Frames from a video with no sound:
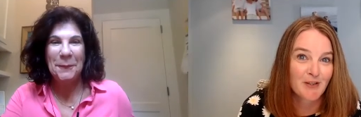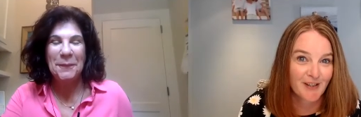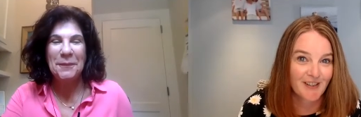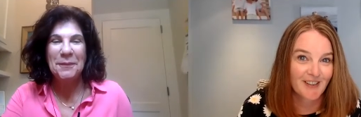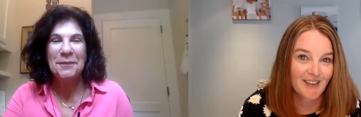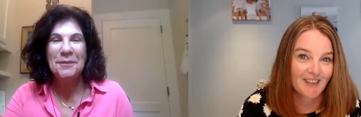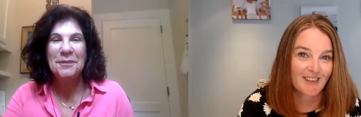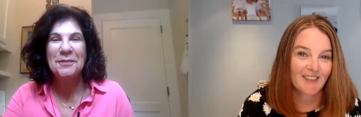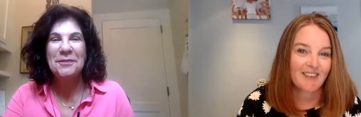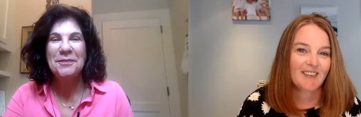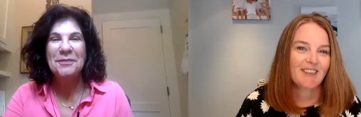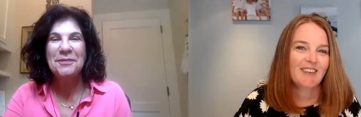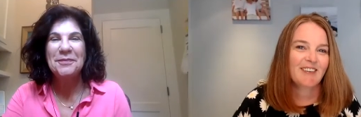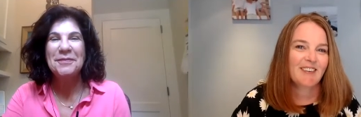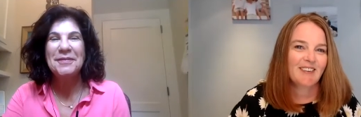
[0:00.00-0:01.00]
Speaker 1: sugar?
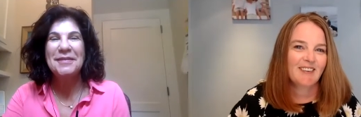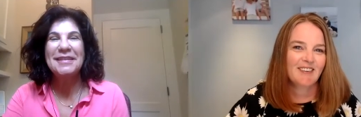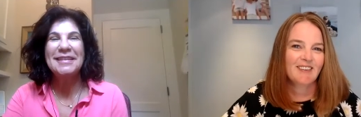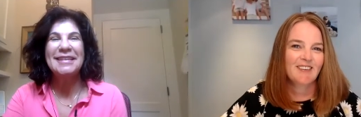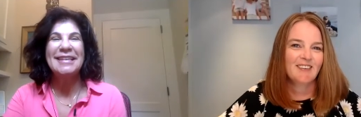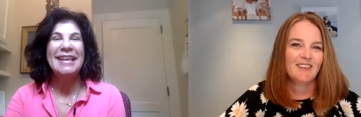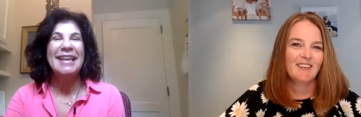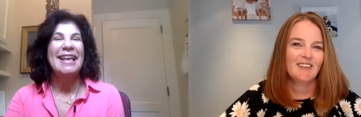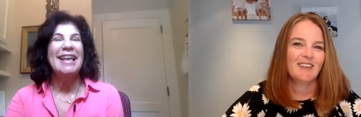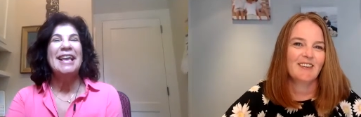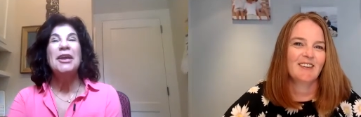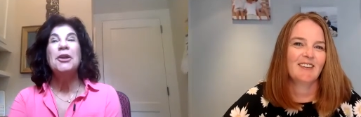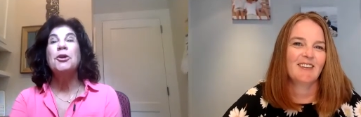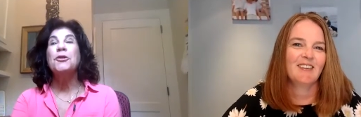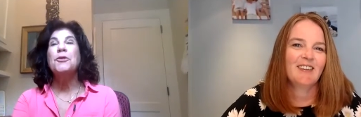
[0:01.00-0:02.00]

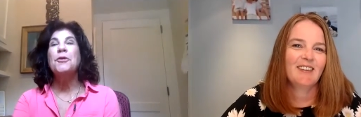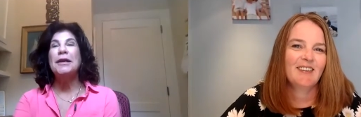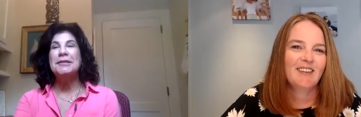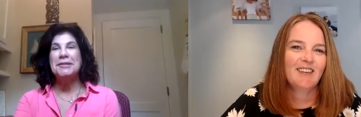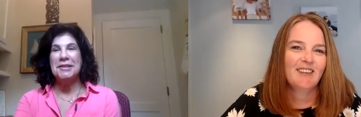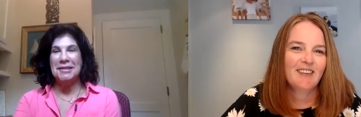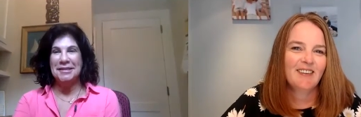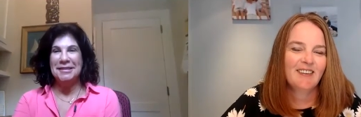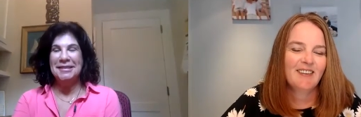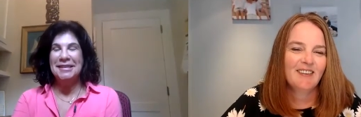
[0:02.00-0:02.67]
Good question.